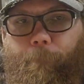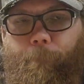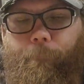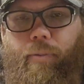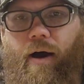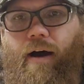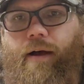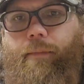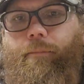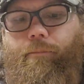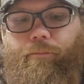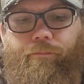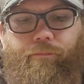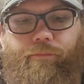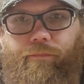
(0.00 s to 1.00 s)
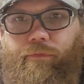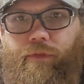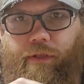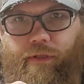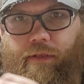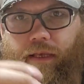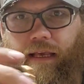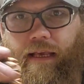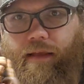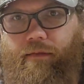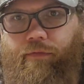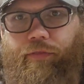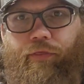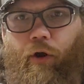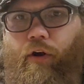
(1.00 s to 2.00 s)
But
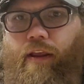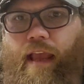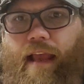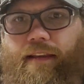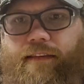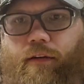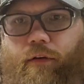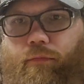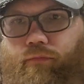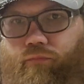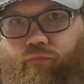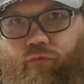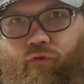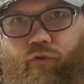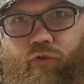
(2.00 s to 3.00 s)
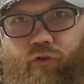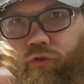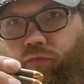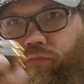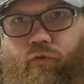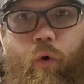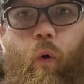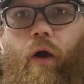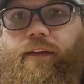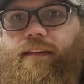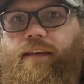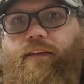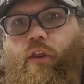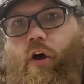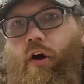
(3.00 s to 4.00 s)
38s are twice
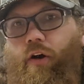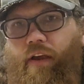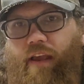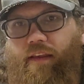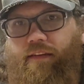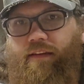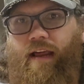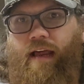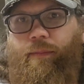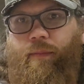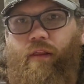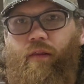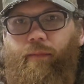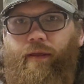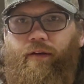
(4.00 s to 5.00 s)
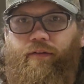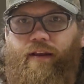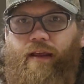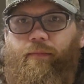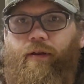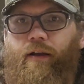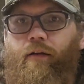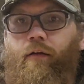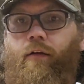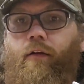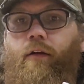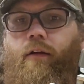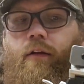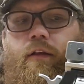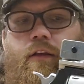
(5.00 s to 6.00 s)
as long as a 9mm, damn near.
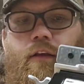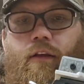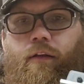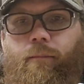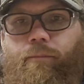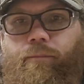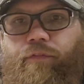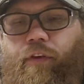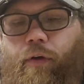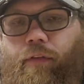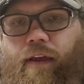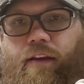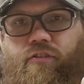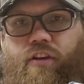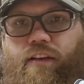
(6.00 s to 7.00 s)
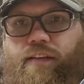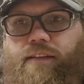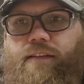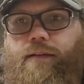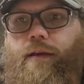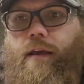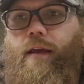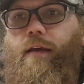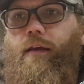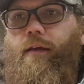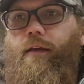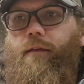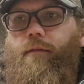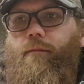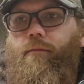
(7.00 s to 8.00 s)
So
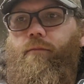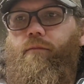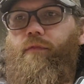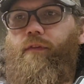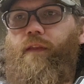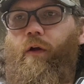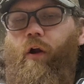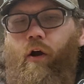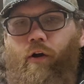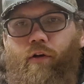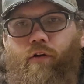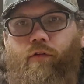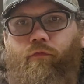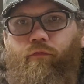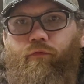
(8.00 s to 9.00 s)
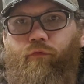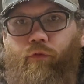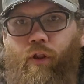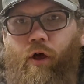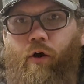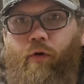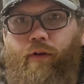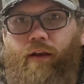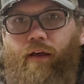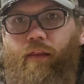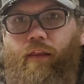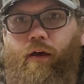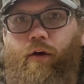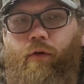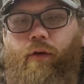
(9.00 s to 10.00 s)
they're harder to load and
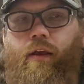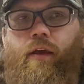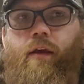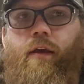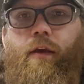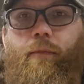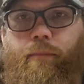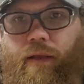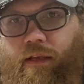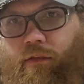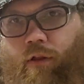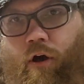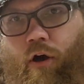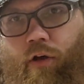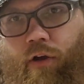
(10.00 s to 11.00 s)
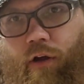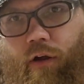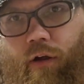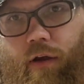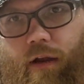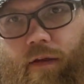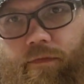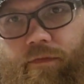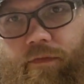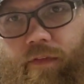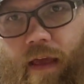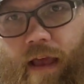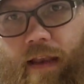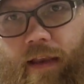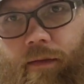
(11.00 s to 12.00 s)
unload. Being longer, if
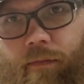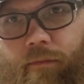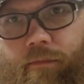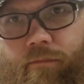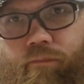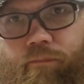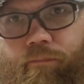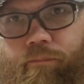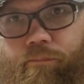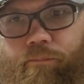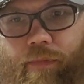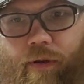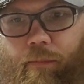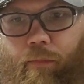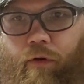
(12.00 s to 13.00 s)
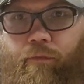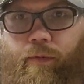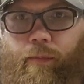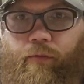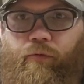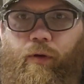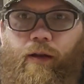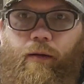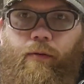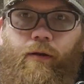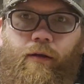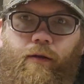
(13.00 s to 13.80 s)
any movement between them,